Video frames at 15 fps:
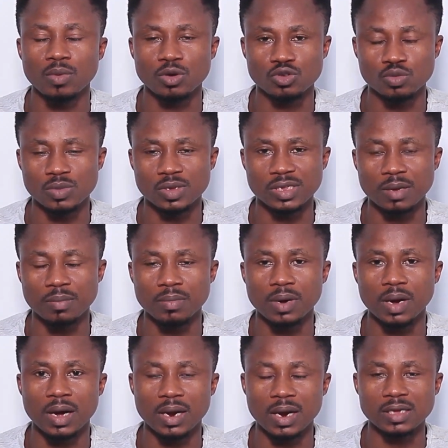or soon sem,
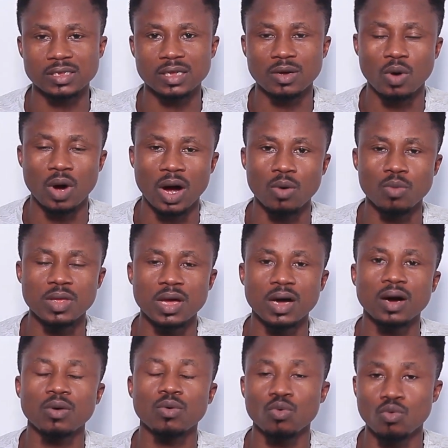and I say, or how we
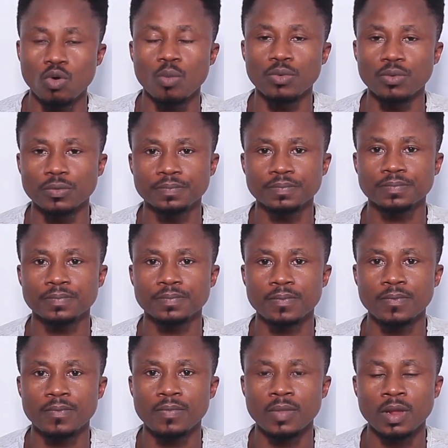are, or come.
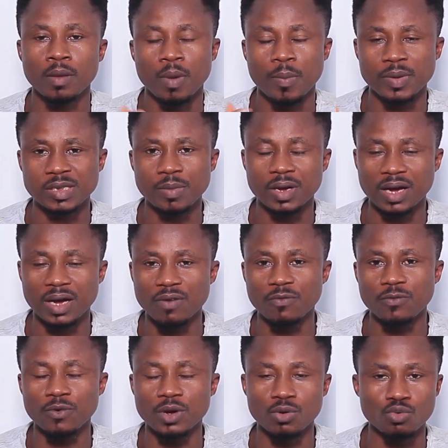But some
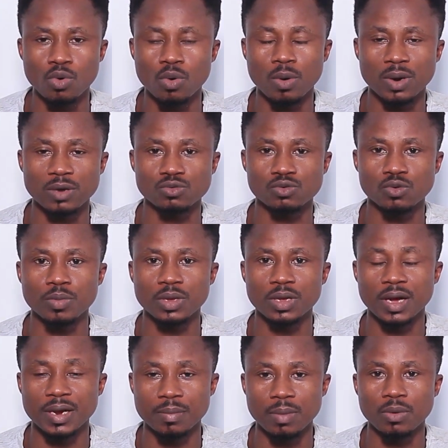account for the kuma must be
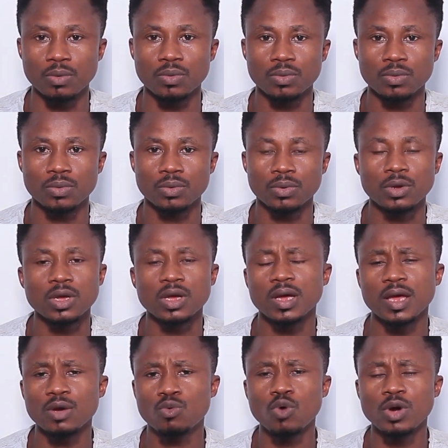at the mouth.
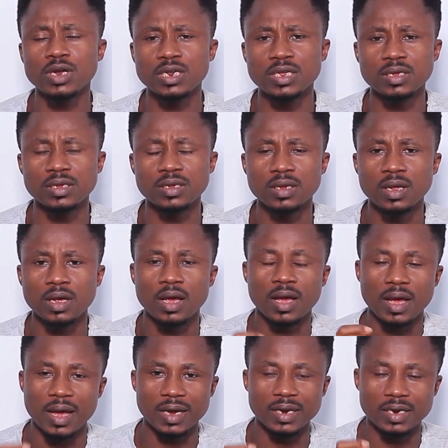Equating.
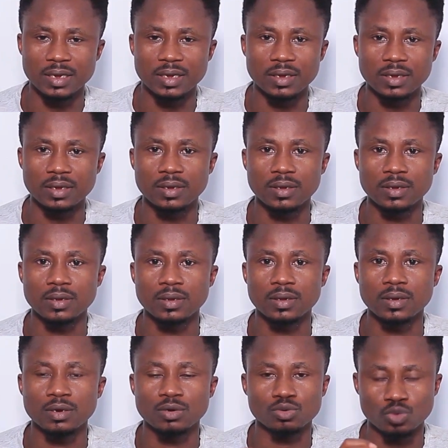A day,
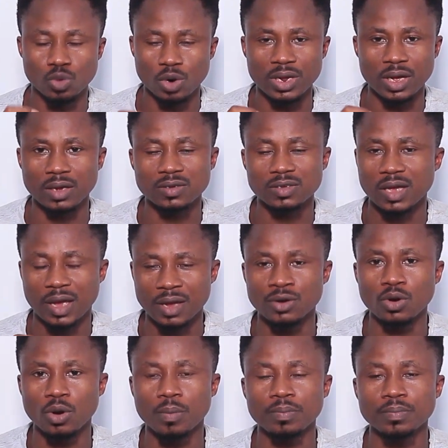Royals
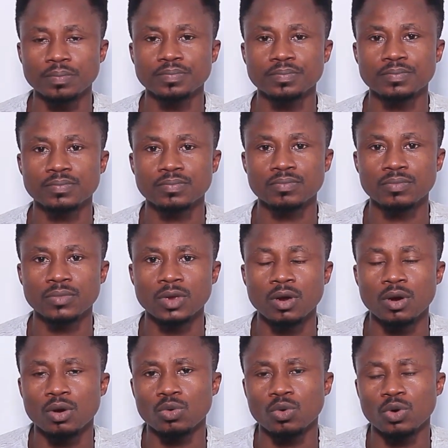Kingdom.
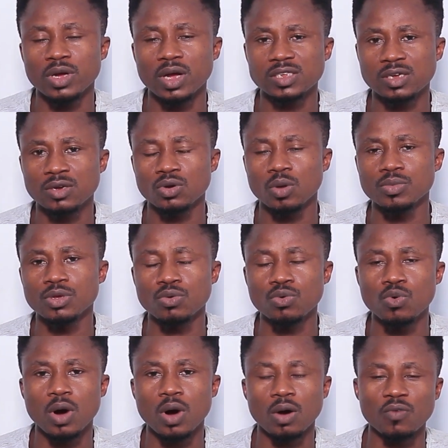Royals Kingdom, you
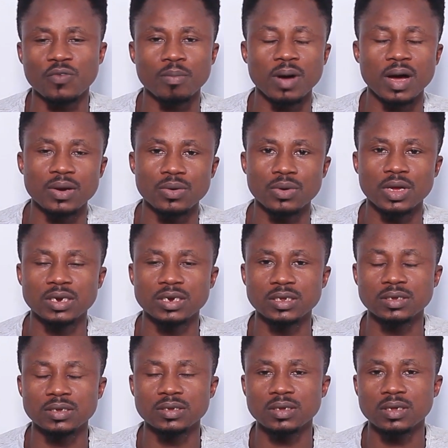go up for a bino, a
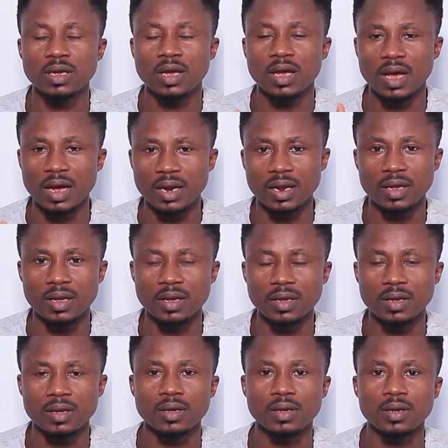dean, and a